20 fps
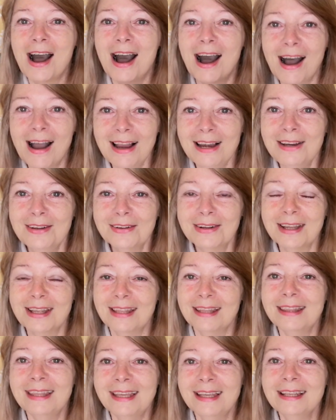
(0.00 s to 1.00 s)
I look
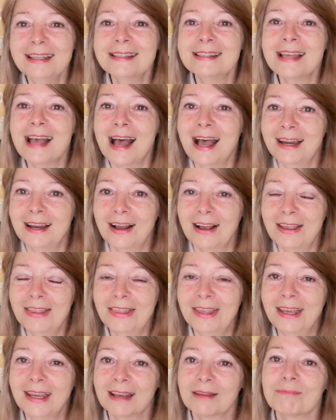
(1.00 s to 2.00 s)
at things and I
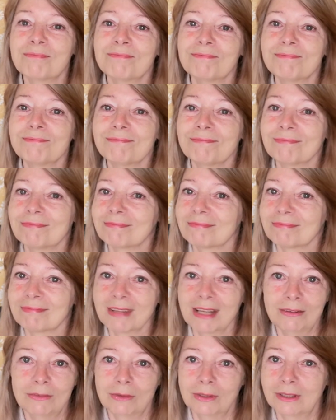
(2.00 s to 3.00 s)
think,
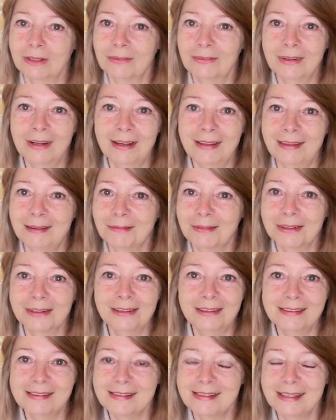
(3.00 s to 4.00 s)
oh, I don't like them
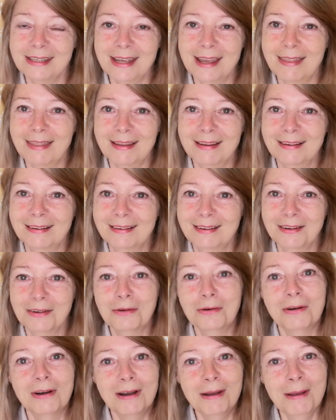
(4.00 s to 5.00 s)
colours together.
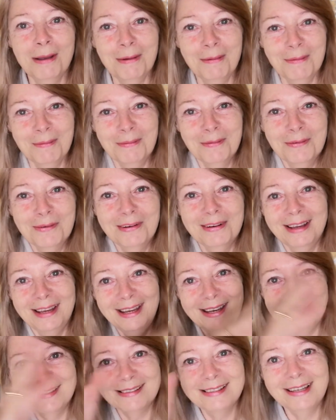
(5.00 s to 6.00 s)
Or
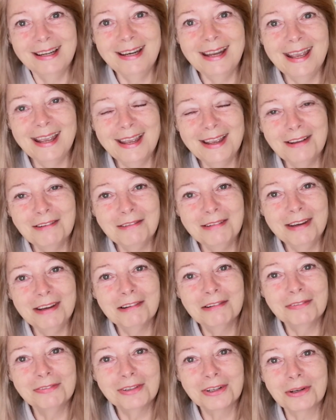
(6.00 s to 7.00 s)
it's in an area
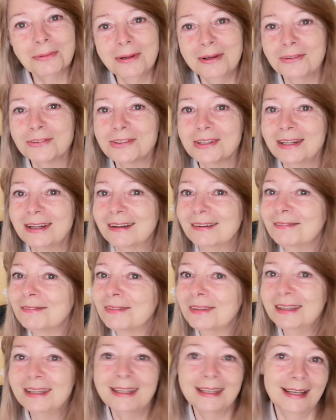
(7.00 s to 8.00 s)
of a quilt and I'm
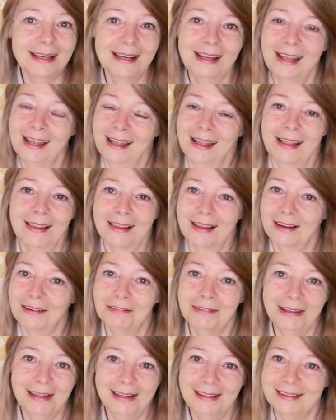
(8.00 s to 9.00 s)
thinking,
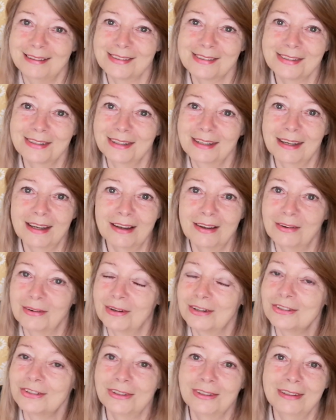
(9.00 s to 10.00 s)
that really doesn't go.
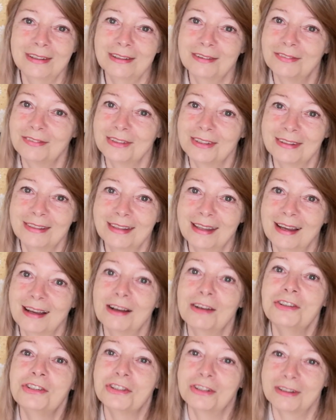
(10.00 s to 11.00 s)
I shouldn't have done that.
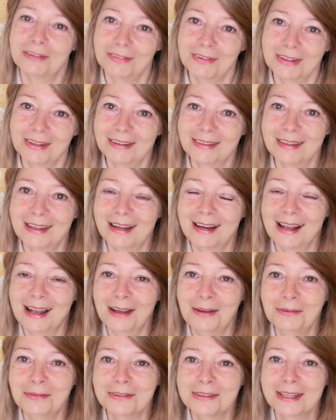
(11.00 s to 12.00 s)
I should have cut that
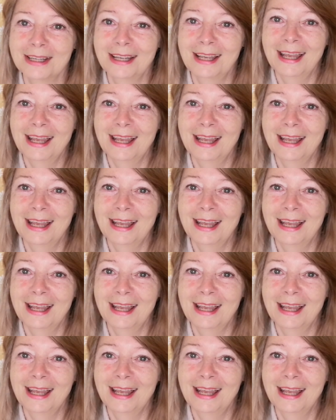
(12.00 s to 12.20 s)
out.